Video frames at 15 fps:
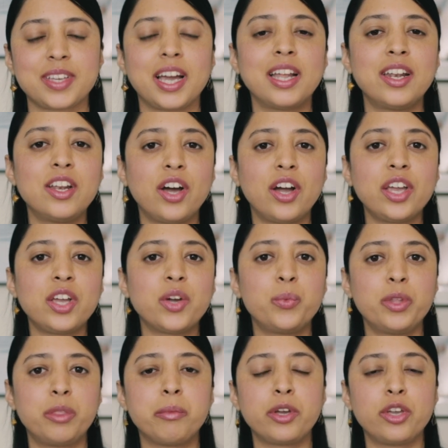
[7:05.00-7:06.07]
And like
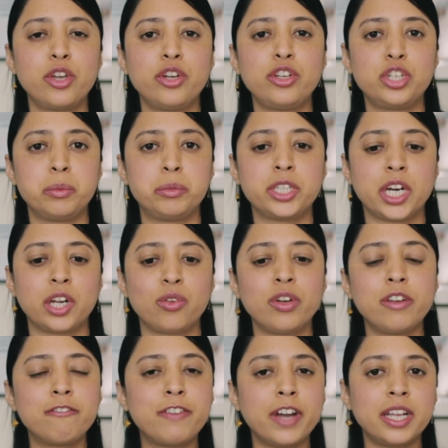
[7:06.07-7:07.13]
with my YouTube channel,
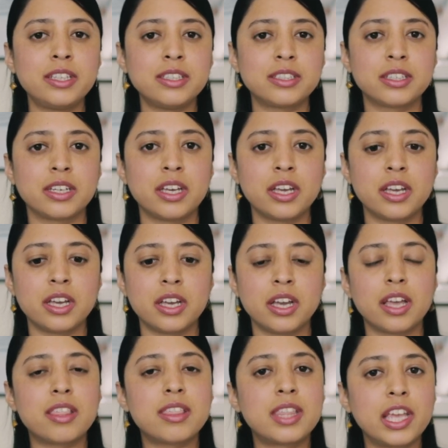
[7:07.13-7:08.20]
events,
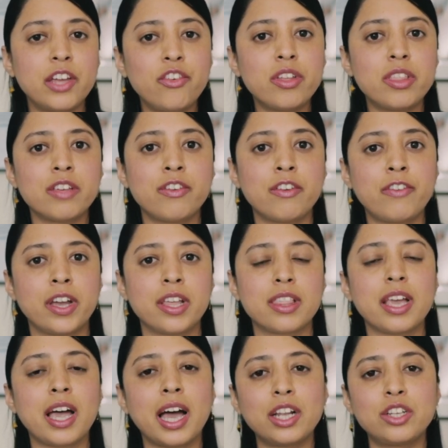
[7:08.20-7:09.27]
a series of events
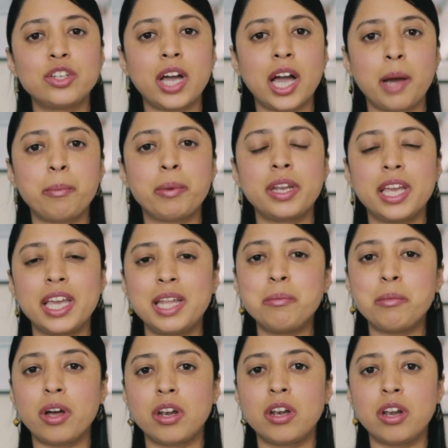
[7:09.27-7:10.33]
had to happen in
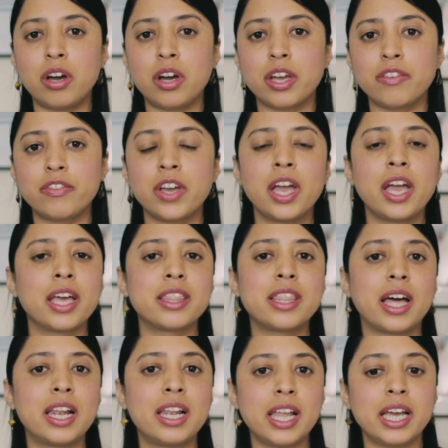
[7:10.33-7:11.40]
my life
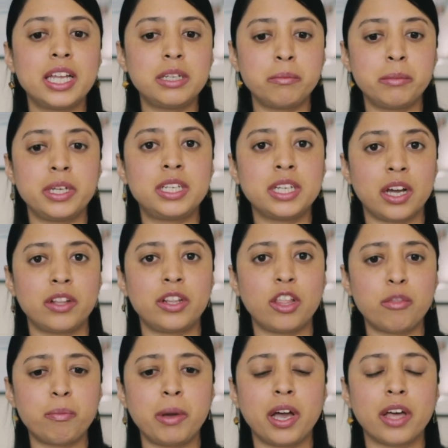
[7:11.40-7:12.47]
that led me down
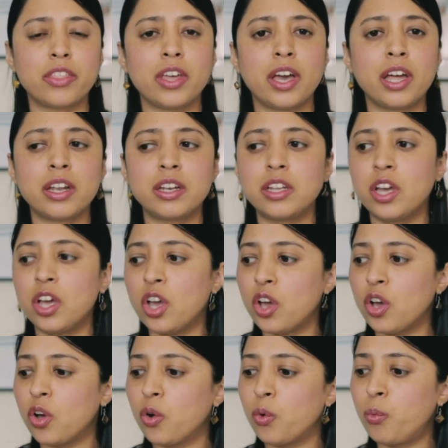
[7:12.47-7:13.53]
this path. And
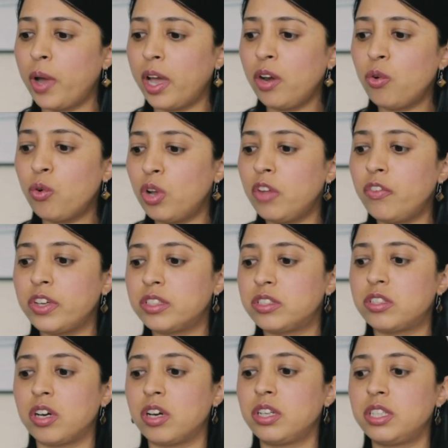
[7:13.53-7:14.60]
when all of it
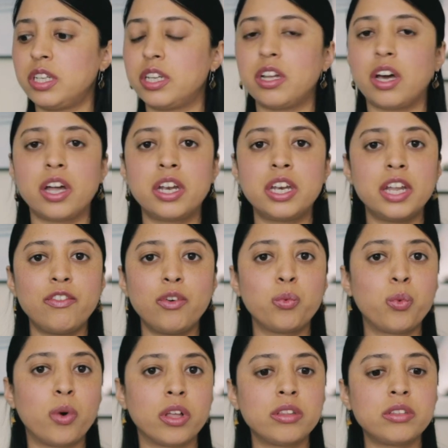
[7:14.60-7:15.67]
started, I'd never
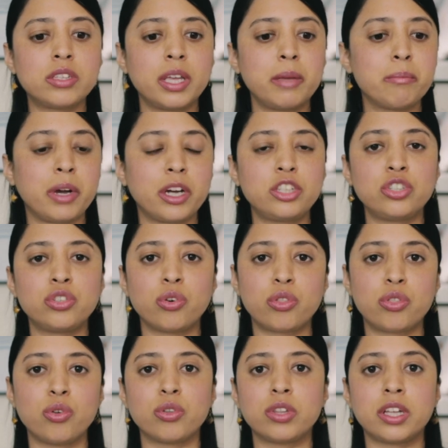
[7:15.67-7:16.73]
once imagined or
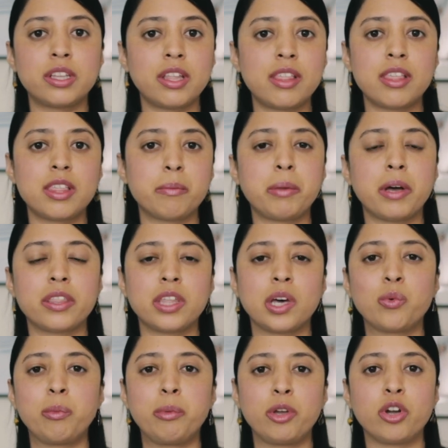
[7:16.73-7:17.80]
thought that this is a path that I
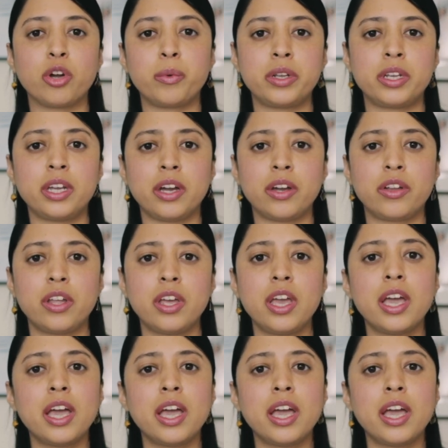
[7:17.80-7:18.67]
would be going down.